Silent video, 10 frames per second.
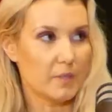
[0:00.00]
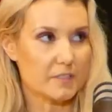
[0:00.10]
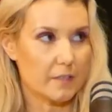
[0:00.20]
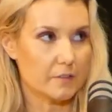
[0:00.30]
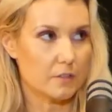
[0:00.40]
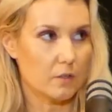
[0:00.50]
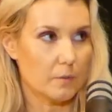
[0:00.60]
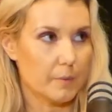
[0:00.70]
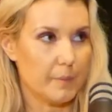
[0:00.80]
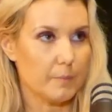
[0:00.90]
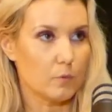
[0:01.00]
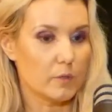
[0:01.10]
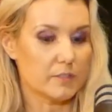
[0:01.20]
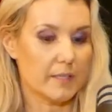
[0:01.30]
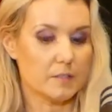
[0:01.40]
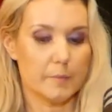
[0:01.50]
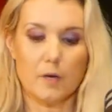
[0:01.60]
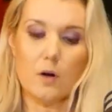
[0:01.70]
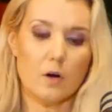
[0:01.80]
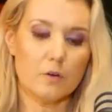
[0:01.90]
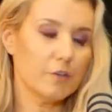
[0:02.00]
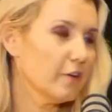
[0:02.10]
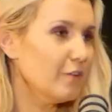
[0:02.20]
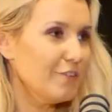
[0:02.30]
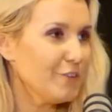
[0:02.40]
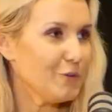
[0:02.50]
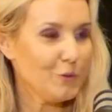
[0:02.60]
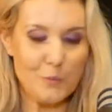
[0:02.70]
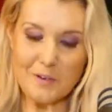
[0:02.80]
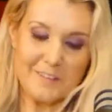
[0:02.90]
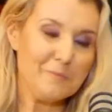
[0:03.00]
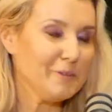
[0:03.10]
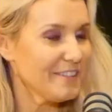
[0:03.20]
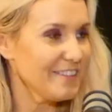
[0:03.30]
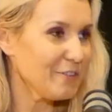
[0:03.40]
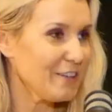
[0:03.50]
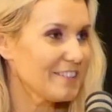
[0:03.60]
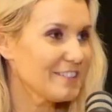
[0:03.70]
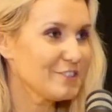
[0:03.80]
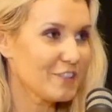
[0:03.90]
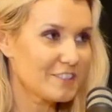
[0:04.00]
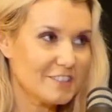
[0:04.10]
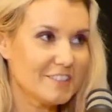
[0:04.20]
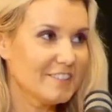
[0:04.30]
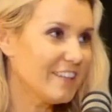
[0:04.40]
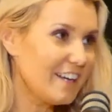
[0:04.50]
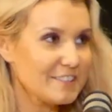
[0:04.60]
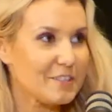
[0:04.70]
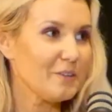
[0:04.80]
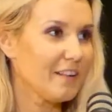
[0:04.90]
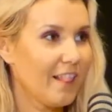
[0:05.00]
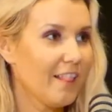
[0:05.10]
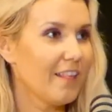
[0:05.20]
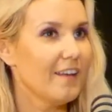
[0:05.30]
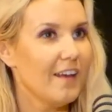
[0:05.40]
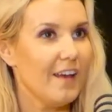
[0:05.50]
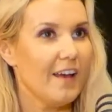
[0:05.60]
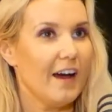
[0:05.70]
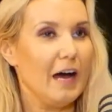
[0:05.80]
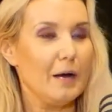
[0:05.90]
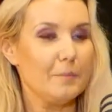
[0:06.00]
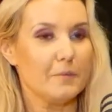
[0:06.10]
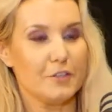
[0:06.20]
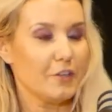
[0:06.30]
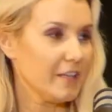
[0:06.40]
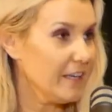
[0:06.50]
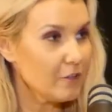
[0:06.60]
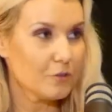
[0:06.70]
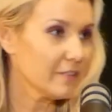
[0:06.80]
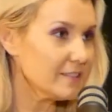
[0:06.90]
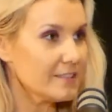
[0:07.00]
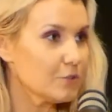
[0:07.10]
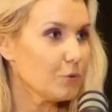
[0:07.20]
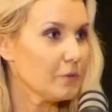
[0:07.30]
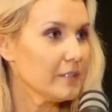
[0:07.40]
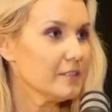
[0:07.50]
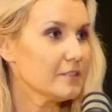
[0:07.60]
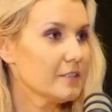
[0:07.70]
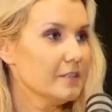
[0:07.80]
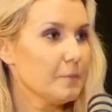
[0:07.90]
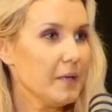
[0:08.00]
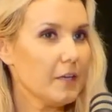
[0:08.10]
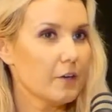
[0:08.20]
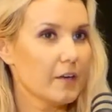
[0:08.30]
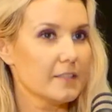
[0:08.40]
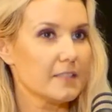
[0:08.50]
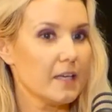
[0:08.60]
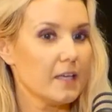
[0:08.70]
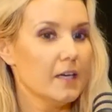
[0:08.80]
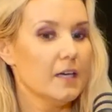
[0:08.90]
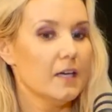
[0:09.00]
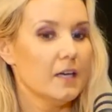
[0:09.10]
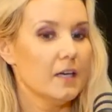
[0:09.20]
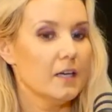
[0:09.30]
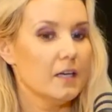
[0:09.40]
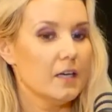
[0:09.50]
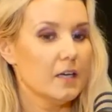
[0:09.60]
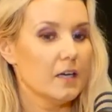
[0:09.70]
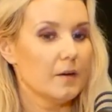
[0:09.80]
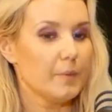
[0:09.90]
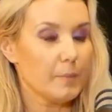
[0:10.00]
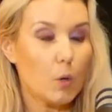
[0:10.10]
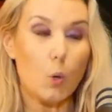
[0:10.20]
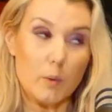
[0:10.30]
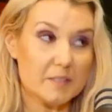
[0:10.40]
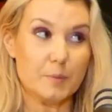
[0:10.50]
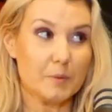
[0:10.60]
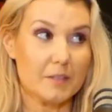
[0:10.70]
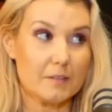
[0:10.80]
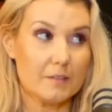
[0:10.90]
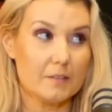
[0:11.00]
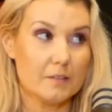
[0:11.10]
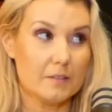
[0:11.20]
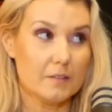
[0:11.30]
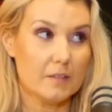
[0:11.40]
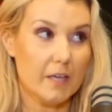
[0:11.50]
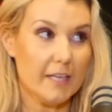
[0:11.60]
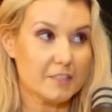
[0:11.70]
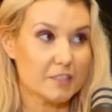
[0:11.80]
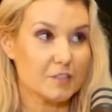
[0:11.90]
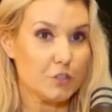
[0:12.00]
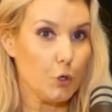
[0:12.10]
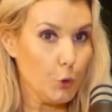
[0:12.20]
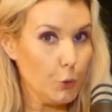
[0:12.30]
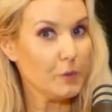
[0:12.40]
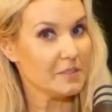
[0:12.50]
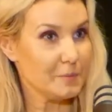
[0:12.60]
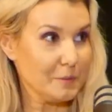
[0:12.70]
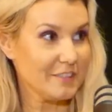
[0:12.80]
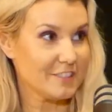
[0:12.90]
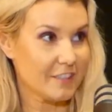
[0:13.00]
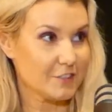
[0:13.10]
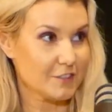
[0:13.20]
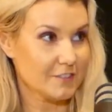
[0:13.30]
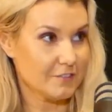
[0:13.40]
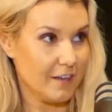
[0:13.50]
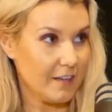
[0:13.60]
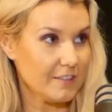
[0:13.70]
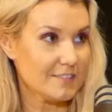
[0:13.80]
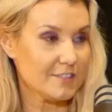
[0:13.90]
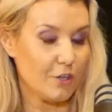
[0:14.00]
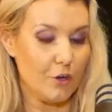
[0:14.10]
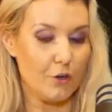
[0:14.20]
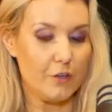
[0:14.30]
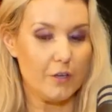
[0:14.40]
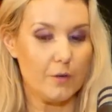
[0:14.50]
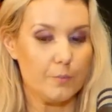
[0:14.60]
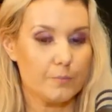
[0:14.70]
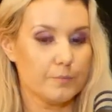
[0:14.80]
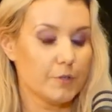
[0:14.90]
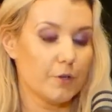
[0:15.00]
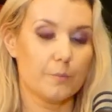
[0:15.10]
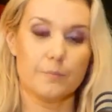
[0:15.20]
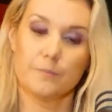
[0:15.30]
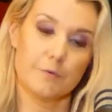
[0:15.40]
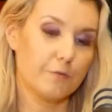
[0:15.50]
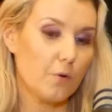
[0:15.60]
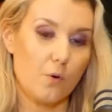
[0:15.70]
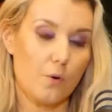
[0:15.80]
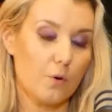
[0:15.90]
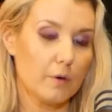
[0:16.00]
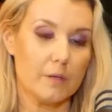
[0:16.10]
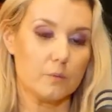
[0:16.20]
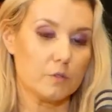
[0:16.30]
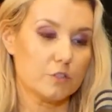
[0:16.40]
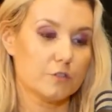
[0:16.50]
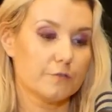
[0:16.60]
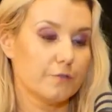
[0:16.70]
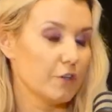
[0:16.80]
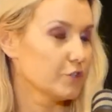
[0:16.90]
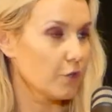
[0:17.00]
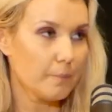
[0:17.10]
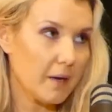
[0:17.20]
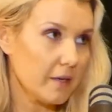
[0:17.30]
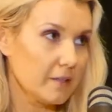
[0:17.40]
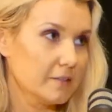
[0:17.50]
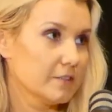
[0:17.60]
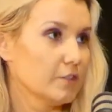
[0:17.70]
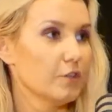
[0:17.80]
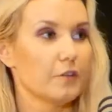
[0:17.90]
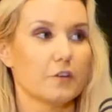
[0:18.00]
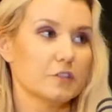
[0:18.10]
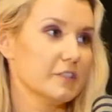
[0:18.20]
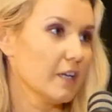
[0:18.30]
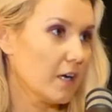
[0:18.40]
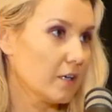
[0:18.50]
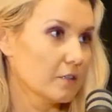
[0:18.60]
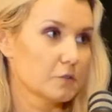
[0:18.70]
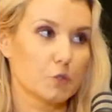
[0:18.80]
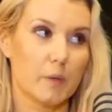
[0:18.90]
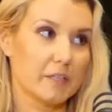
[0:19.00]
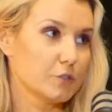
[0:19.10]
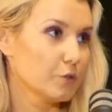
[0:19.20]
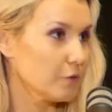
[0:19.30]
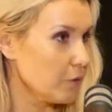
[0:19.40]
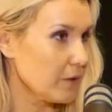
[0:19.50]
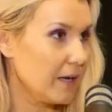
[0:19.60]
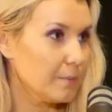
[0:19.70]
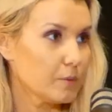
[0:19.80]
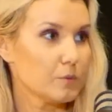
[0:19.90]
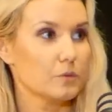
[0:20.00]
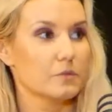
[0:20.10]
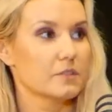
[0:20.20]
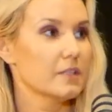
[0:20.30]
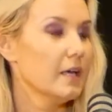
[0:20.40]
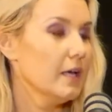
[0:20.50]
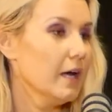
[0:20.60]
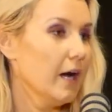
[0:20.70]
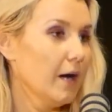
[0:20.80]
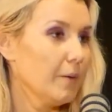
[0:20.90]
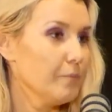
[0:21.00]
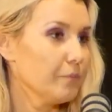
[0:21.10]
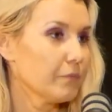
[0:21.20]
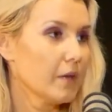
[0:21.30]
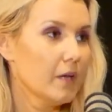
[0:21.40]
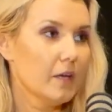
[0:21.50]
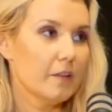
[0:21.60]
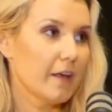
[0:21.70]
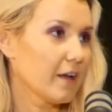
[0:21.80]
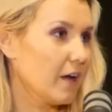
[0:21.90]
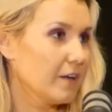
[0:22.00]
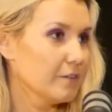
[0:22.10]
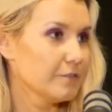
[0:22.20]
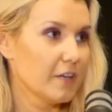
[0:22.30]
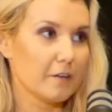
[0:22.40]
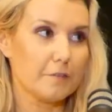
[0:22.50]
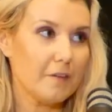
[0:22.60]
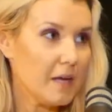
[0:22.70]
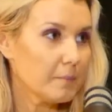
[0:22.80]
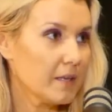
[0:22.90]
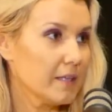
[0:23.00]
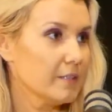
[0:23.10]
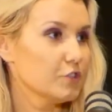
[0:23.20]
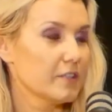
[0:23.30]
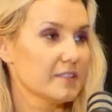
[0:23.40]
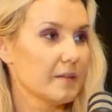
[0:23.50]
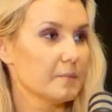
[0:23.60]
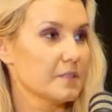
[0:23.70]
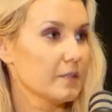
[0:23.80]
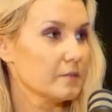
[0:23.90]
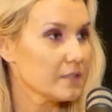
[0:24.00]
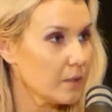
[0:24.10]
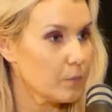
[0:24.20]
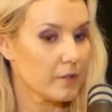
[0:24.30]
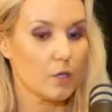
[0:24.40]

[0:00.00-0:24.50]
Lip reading: must get this a lot, but people always say to me, you work in building, you work in construction, how's it going? All, you hear all these stories in the media, and I say, people are always building. Mm-hmm. It's just who is building changes, right? So, before it was first home buyers, those young 22-year-old couples, that kind of young family trying to set themselves up with